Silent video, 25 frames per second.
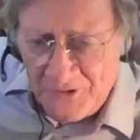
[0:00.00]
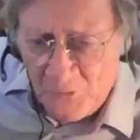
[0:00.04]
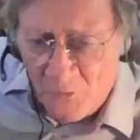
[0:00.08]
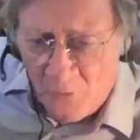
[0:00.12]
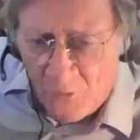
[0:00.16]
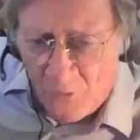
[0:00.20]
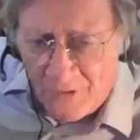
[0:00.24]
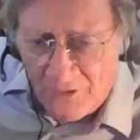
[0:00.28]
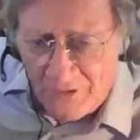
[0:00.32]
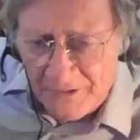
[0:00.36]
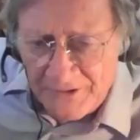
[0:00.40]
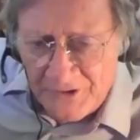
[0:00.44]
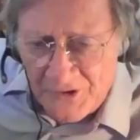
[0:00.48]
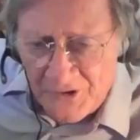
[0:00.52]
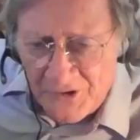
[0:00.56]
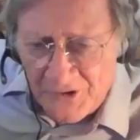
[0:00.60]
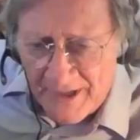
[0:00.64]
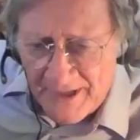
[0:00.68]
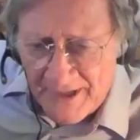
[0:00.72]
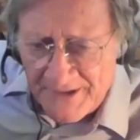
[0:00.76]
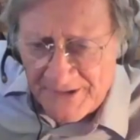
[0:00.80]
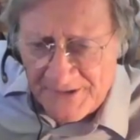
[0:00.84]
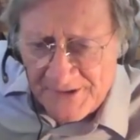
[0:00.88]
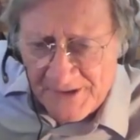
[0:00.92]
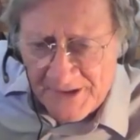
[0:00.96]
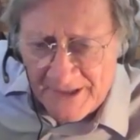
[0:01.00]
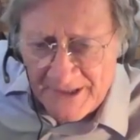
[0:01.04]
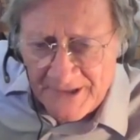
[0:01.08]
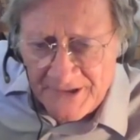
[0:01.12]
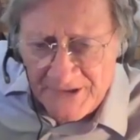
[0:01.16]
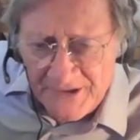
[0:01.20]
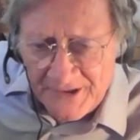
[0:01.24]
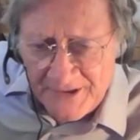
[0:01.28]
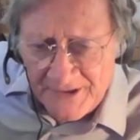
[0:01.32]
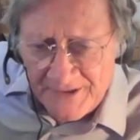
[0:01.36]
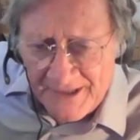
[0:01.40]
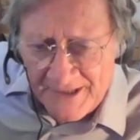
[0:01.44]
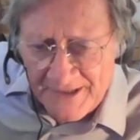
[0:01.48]
World
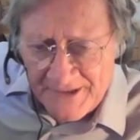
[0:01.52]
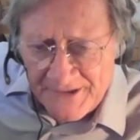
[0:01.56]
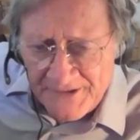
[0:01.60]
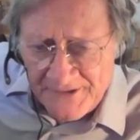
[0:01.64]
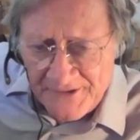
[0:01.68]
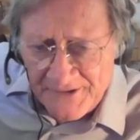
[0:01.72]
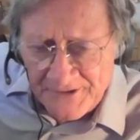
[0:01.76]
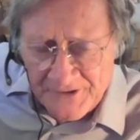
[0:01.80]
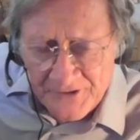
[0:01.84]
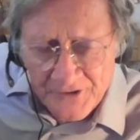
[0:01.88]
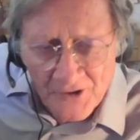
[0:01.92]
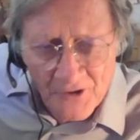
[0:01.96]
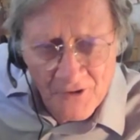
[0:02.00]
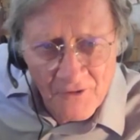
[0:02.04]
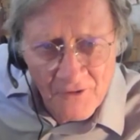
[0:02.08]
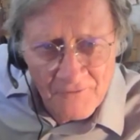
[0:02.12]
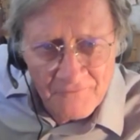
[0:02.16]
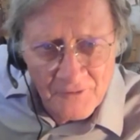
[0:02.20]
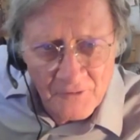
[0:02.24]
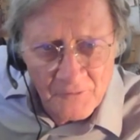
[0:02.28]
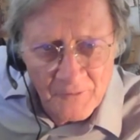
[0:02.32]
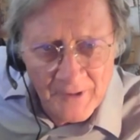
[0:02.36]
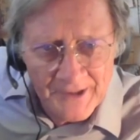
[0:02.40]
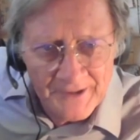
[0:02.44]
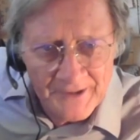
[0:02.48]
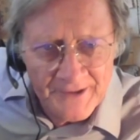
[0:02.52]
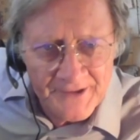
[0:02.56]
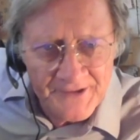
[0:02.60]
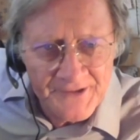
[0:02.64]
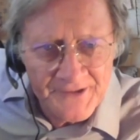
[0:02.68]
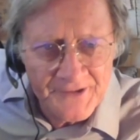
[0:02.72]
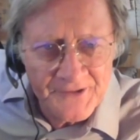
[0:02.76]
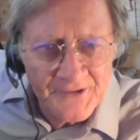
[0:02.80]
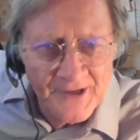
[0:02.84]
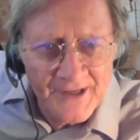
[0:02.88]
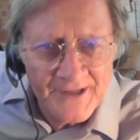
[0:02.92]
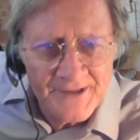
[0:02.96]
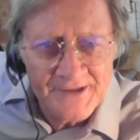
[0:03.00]
Translation. That's the Jehovah's Witness
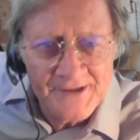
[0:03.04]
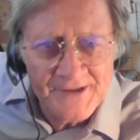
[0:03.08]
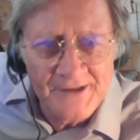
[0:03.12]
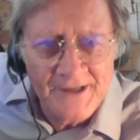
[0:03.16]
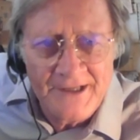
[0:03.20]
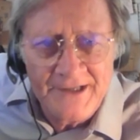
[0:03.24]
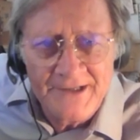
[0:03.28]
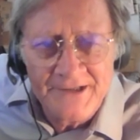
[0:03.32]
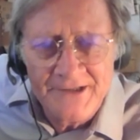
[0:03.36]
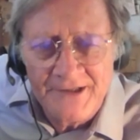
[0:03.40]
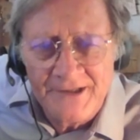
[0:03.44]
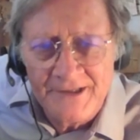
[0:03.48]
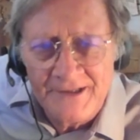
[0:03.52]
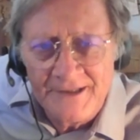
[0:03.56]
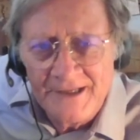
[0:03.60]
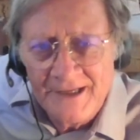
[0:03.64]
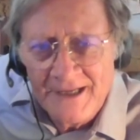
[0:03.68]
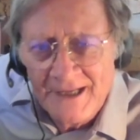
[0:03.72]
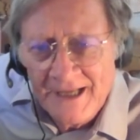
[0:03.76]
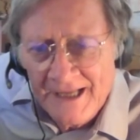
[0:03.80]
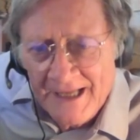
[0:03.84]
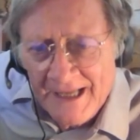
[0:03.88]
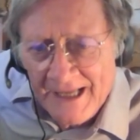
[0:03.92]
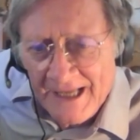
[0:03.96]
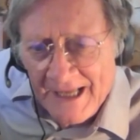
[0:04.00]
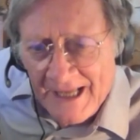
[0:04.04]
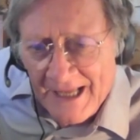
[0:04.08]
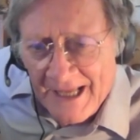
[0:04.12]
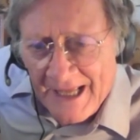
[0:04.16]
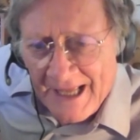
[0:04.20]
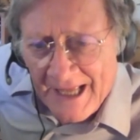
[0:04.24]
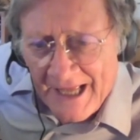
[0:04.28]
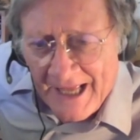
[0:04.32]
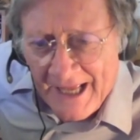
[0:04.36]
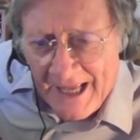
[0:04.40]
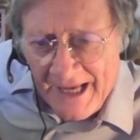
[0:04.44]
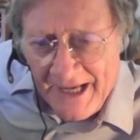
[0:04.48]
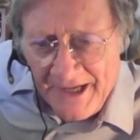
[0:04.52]
translation.
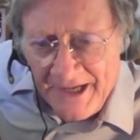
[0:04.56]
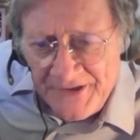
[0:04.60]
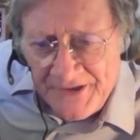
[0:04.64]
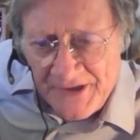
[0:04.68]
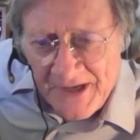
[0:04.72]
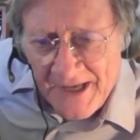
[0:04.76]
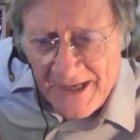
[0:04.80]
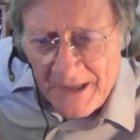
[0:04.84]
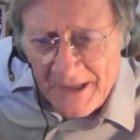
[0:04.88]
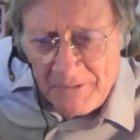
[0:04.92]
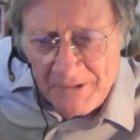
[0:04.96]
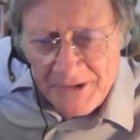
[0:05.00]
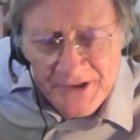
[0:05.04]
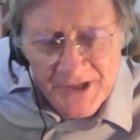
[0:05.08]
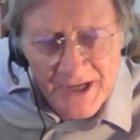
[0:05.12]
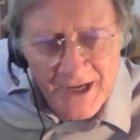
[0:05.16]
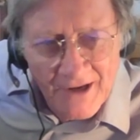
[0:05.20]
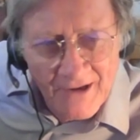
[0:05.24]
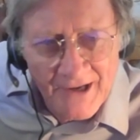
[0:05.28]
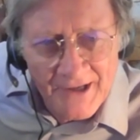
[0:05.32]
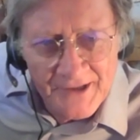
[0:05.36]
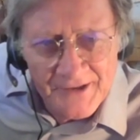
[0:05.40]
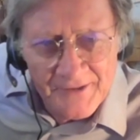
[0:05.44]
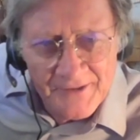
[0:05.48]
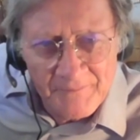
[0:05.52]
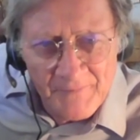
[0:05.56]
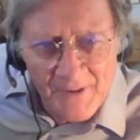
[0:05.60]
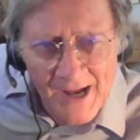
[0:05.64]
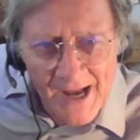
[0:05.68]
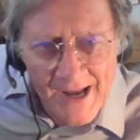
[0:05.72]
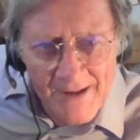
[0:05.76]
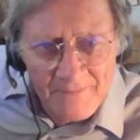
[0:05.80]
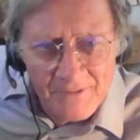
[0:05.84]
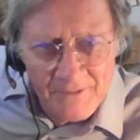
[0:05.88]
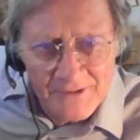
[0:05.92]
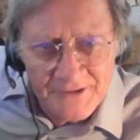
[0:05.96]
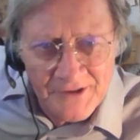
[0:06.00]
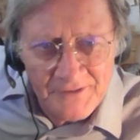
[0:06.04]
He said he was carrying the
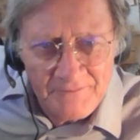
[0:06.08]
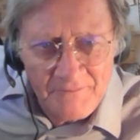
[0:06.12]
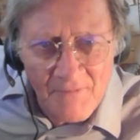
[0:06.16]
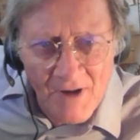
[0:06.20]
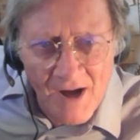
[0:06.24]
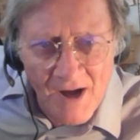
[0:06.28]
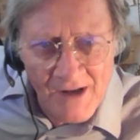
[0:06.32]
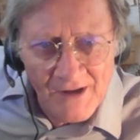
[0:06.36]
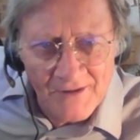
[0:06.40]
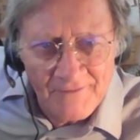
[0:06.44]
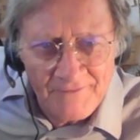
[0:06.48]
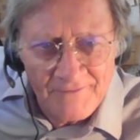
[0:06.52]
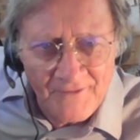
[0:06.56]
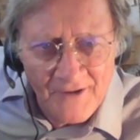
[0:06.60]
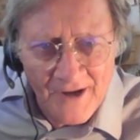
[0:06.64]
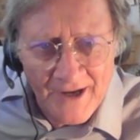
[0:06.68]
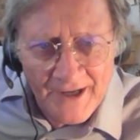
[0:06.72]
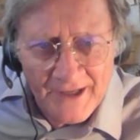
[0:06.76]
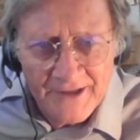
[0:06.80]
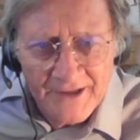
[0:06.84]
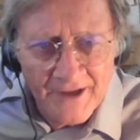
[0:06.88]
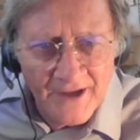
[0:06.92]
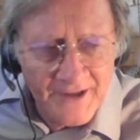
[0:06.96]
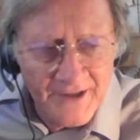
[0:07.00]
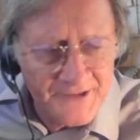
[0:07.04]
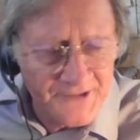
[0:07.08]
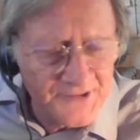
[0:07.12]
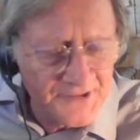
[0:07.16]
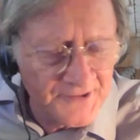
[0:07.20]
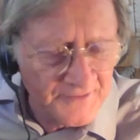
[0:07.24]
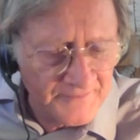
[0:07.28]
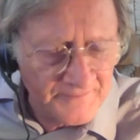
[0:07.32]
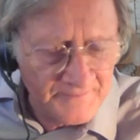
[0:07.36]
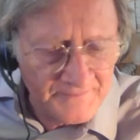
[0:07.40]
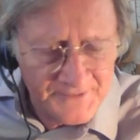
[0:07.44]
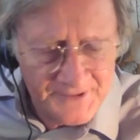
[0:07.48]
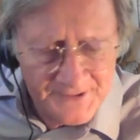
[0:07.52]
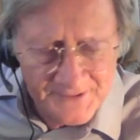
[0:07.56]
Bible to mollify
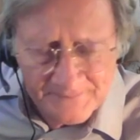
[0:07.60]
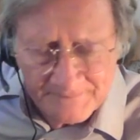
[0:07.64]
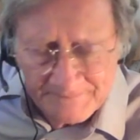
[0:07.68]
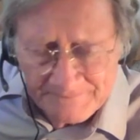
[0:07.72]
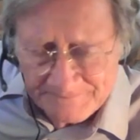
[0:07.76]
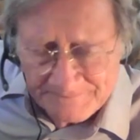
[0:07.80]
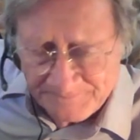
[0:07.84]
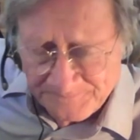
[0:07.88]
customs.